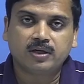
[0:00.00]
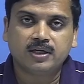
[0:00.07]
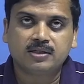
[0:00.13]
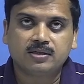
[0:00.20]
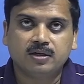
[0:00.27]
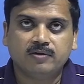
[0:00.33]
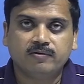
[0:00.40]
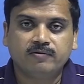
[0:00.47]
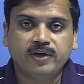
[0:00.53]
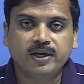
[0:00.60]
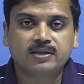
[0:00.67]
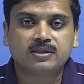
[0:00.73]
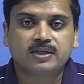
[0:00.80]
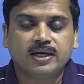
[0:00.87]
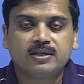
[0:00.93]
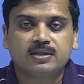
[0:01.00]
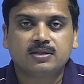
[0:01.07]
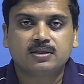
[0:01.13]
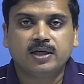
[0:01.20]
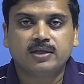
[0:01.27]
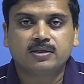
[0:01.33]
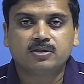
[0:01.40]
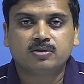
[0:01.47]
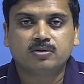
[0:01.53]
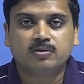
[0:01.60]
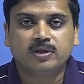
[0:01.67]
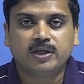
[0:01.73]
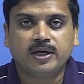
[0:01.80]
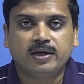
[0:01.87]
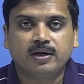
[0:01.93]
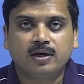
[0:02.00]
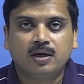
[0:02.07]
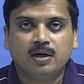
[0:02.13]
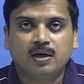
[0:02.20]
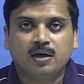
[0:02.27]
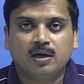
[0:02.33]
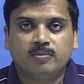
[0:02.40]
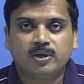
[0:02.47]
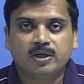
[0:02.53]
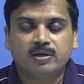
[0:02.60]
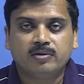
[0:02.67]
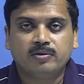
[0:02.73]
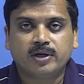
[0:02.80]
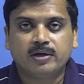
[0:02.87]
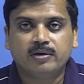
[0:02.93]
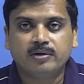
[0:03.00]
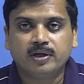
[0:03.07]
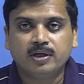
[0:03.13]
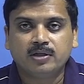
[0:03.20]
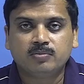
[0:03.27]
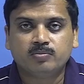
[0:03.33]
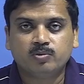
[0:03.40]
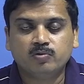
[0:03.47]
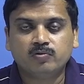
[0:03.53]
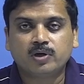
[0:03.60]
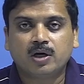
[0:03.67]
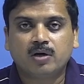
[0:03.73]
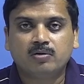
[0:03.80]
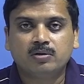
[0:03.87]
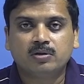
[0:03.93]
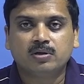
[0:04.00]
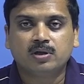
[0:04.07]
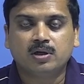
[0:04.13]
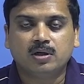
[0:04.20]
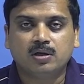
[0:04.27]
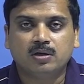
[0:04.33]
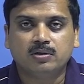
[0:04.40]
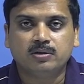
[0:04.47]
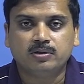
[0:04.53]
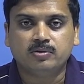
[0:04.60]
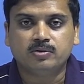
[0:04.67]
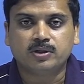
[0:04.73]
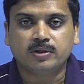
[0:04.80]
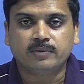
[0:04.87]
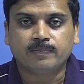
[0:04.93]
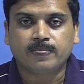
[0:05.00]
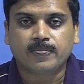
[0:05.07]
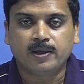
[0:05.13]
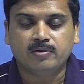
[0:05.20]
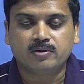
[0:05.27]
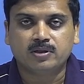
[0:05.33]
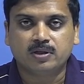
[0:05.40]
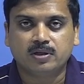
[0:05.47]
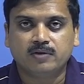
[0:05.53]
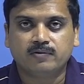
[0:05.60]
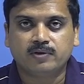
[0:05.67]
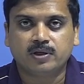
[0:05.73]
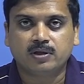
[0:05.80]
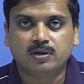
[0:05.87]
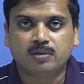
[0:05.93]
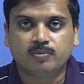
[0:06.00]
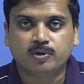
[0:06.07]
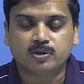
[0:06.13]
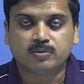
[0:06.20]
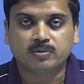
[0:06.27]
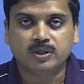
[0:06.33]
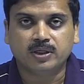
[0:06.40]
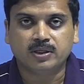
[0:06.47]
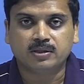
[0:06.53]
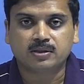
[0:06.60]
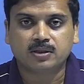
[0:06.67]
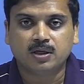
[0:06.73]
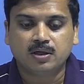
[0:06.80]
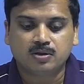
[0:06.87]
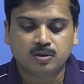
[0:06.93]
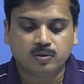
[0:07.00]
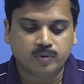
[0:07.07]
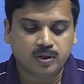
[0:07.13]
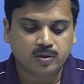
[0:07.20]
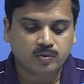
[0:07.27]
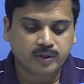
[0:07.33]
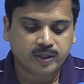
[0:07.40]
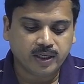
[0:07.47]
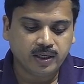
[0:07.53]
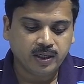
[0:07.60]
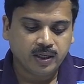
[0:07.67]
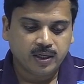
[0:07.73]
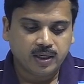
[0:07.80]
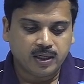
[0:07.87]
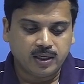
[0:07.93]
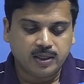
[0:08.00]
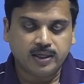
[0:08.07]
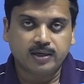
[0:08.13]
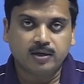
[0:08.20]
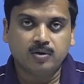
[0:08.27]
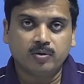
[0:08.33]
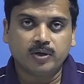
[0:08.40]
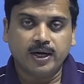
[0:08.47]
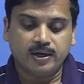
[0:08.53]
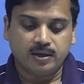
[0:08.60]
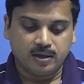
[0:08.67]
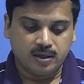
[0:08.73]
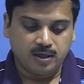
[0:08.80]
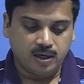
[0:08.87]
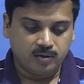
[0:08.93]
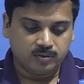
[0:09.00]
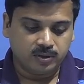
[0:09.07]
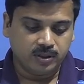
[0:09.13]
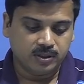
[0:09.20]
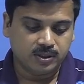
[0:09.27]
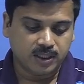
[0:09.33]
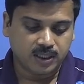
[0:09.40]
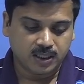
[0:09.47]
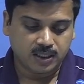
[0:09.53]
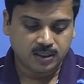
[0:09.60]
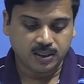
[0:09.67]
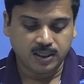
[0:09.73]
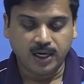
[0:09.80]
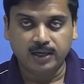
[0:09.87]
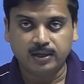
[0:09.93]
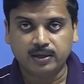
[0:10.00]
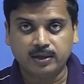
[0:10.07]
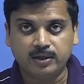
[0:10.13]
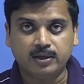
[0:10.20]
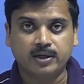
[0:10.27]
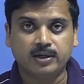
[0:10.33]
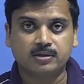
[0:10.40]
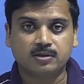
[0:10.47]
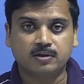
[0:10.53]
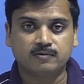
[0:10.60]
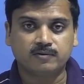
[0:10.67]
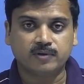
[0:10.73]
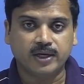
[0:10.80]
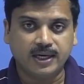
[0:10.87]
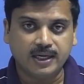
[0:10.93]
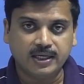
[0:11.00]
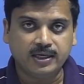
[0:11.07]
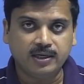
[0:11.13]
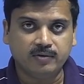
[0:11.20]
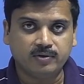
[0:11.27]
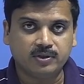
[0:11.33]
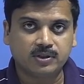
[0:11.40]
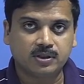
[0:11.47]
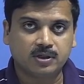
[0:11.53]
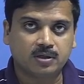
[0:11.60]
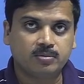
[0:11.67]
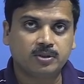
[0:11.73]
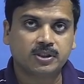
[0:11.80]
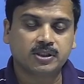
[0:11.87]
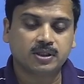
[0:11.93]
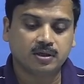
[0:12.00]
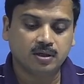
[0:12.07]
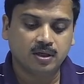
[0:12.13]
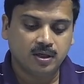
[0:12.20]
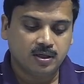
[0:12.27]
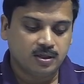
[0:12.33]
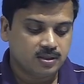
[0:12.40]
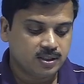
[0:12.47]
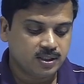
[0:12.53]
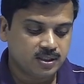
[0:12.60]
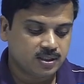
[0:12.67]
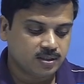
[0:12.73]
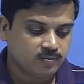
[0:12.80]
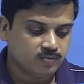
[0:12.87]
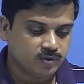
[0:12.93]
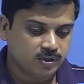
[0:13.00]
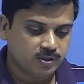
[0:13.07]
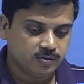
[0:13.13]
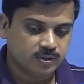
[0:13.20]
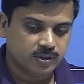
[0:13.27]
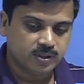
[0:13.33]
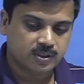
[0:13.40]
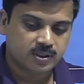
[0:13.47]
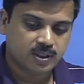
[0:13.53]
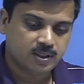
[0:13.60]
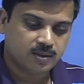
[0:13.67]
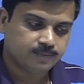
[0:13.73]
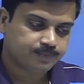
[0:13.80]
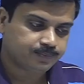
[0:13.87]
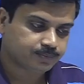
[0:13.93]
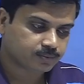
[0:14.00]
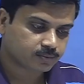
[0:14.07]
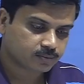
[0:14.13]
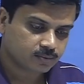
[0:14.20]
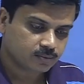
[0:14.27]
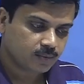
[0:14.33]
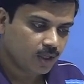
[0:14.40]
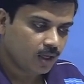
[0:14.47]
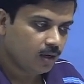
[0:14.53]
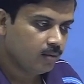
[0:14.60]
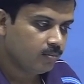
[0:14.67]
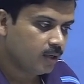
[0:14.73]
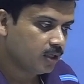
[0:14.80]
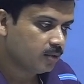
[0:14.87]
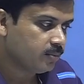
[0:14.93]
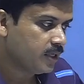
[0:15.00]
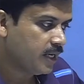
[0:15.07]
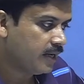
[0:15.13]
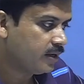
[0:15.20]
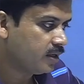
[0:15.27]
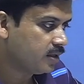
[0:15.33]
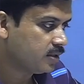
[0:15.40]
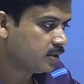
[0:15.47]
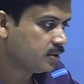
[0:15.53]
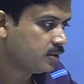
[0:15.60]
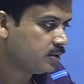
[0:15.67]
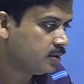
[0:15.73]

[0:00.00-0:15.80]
necessarily fixed as shown there, but you can really move around using the different possibilities. So, we will quickly take a at how things are done in case of LTE, which is a commercial system which uses multiple antennas.